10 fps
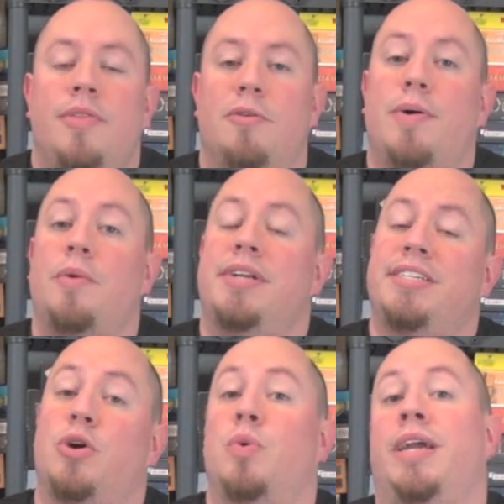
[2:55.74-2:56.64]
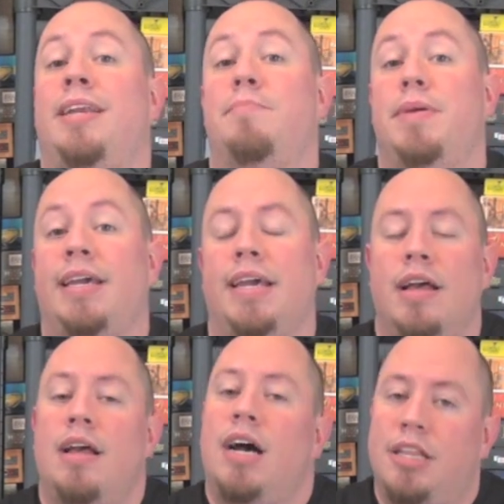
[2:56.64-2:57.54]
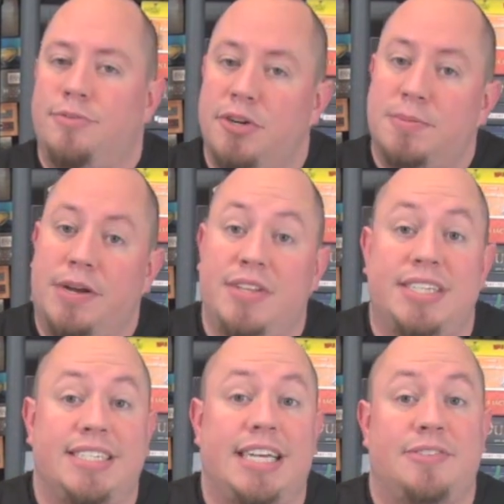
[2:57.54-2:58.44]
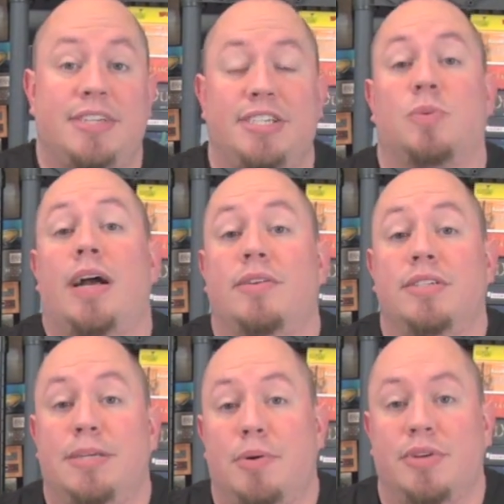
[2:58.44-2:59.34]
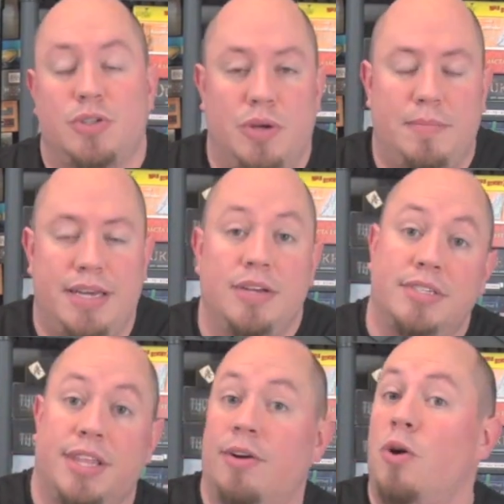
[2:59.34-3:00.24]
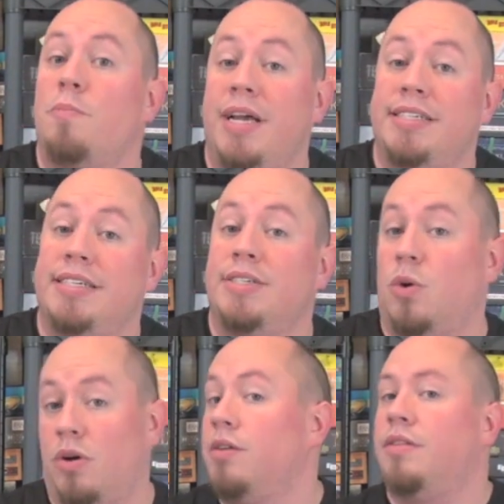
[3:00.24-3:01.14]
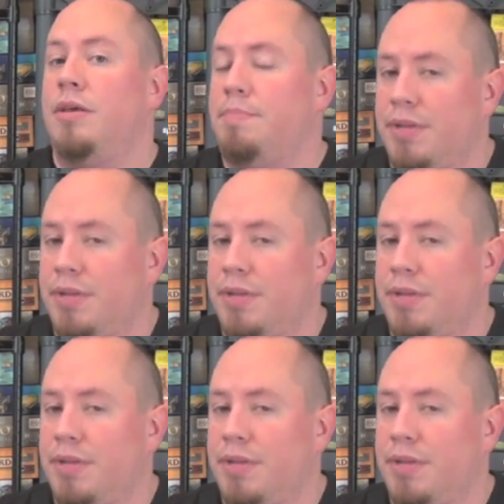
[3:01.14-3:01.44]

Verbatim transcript: their opponent's queen bee. I'm the first player that successfully surrounds the opponent's queen bee using their own pieces or the